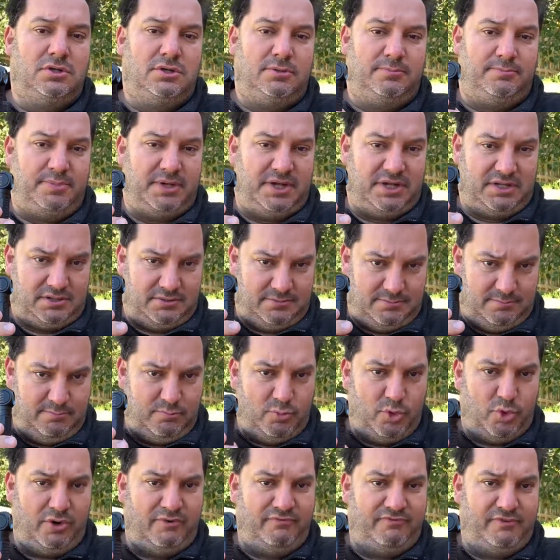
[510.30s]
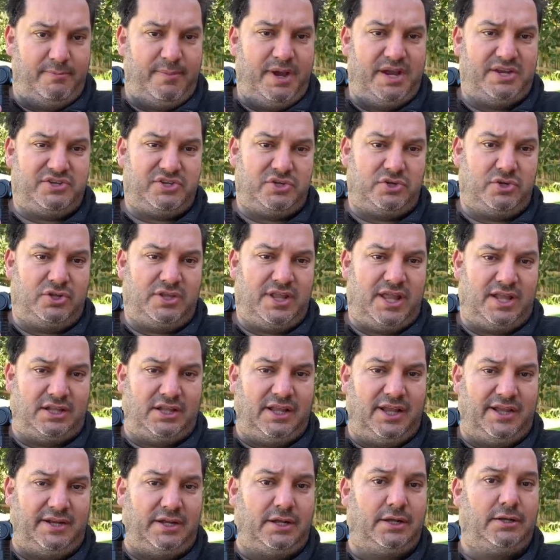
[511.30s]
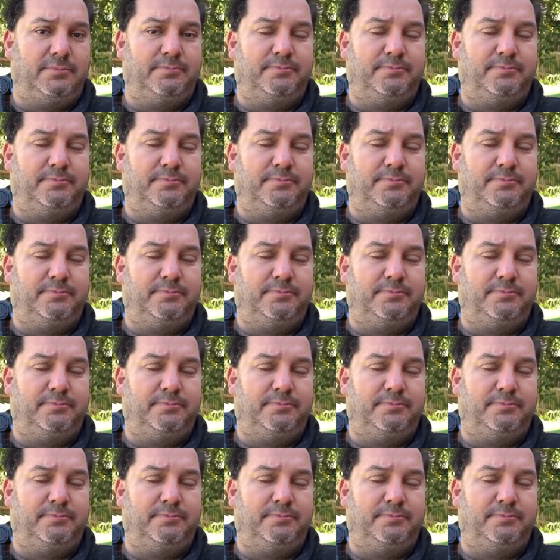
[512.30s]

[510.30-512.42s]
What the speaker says: but more information on that later.